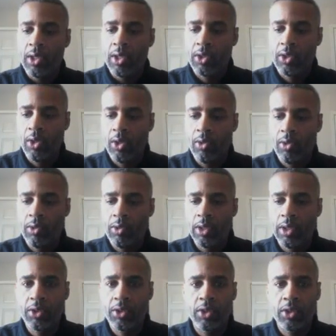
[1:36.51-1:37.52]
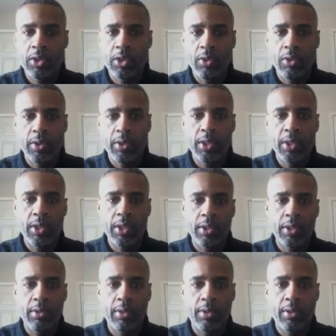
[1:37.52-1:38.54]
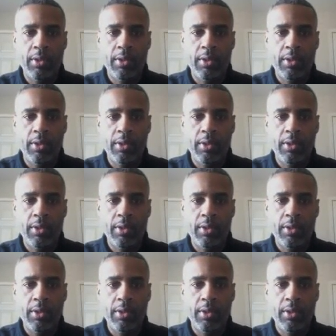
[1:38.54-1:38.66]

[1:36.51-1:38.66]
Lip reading: So let's just go in here